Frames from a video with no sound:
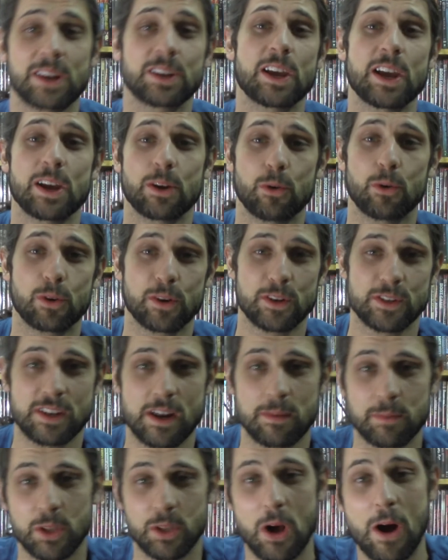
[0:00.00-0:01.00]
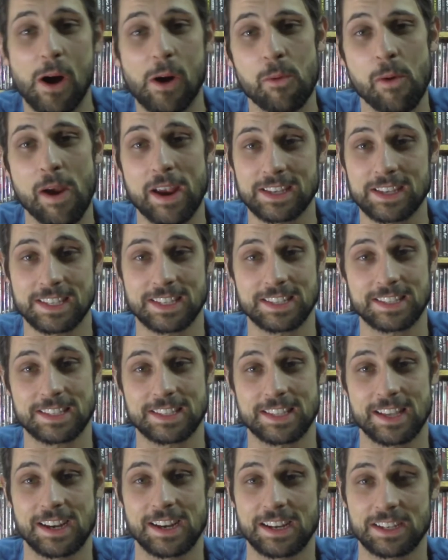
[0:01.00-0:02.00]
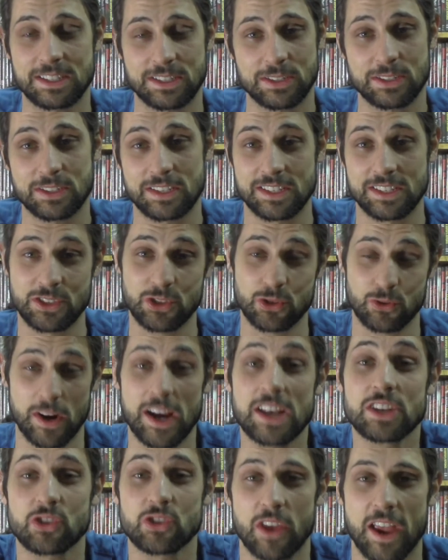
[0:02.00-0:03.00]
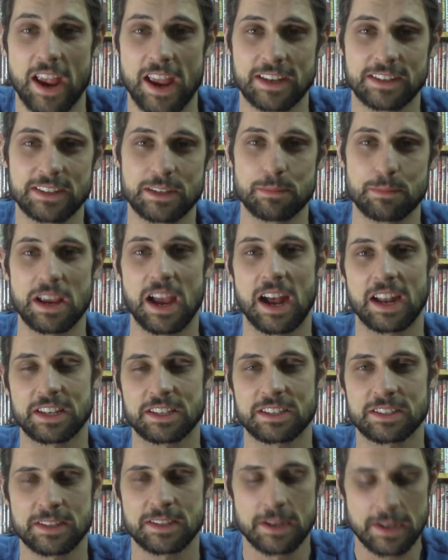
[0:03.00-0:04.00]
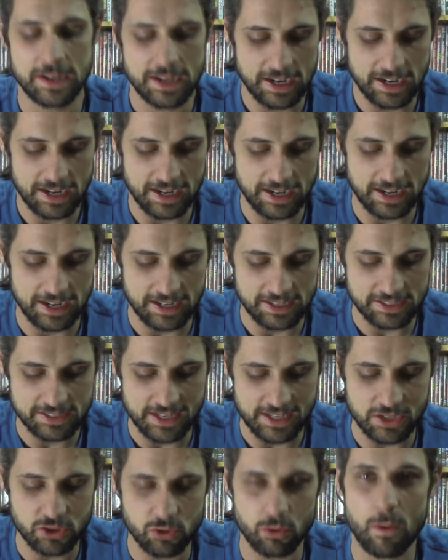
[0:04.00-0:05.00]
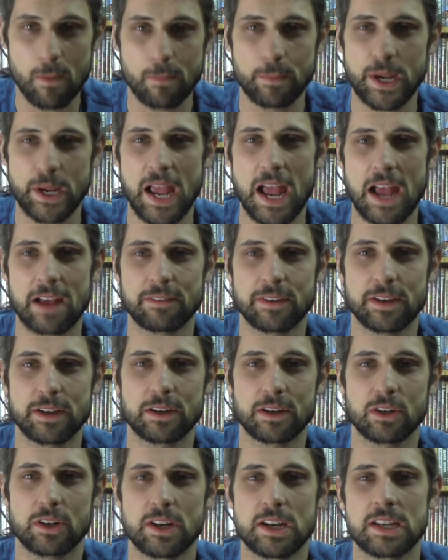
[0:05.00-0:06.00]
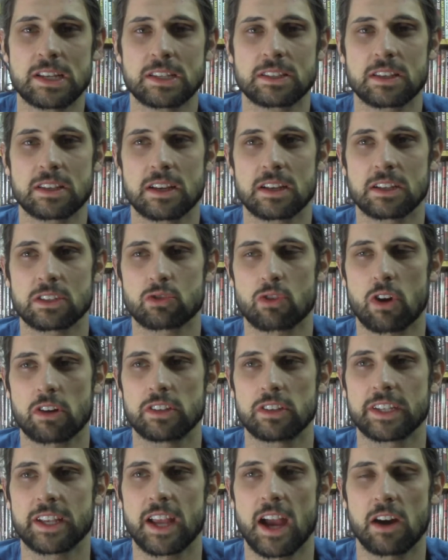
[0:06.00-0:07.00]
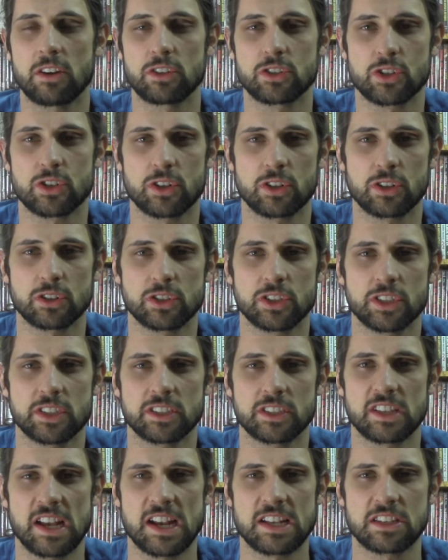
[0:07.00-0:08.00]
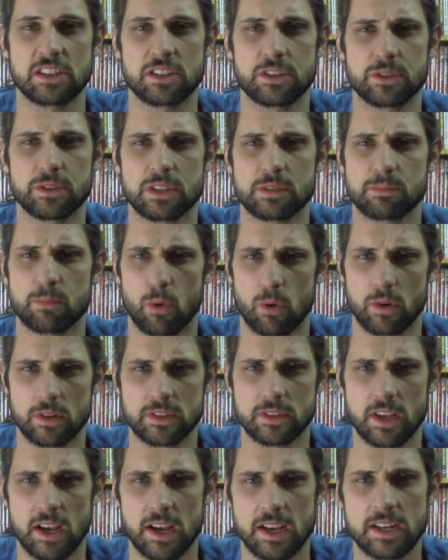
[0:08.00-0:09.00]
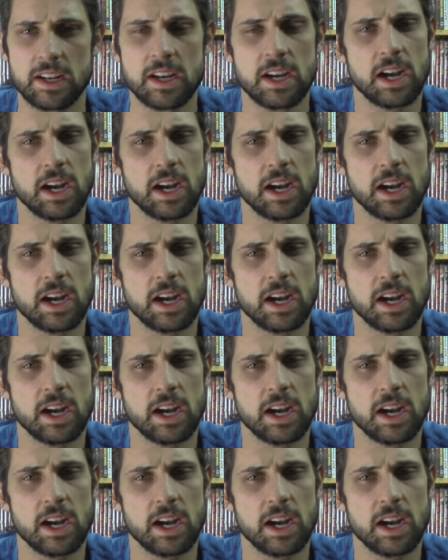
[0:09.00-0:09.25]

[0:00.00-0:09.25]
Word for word: internet horror has come a long way since the, since Strangeland, to be honest. Uh, essentially what we have here is a struggling college girl. She decides to do this porn site.